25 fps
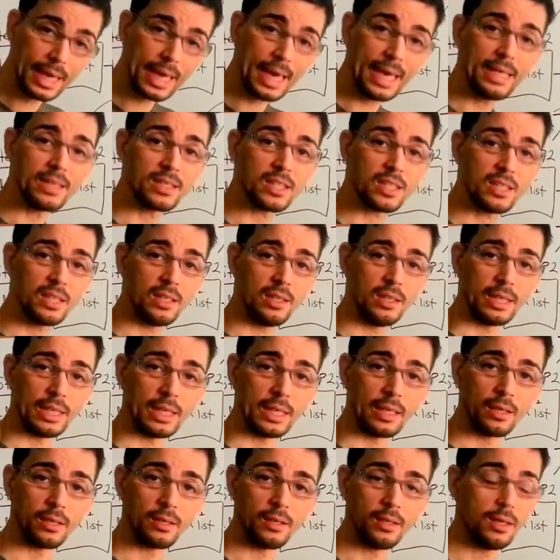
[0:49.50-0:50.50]

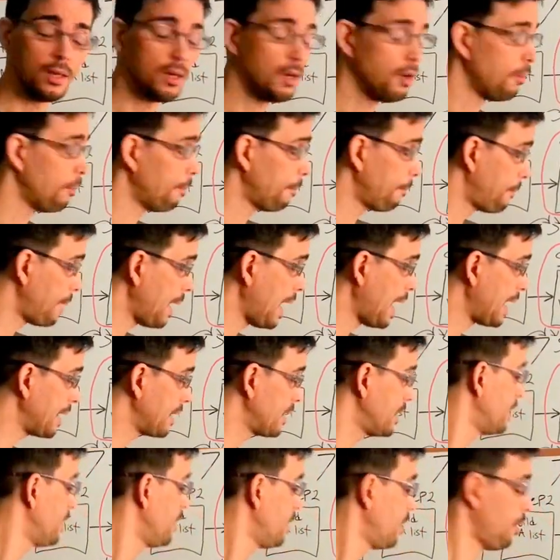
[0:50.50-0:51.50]
instantly.
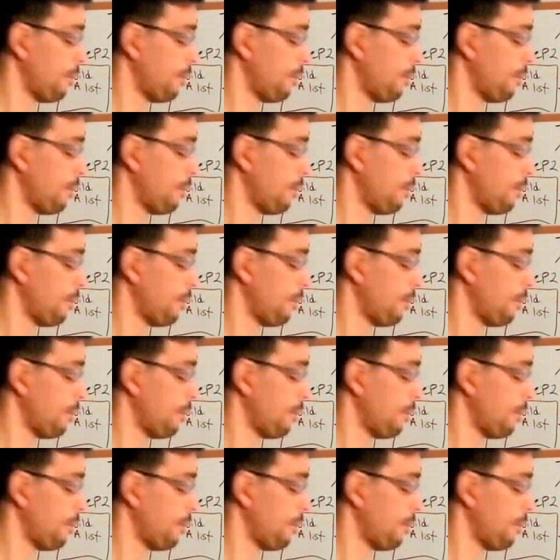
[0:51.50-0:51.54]
But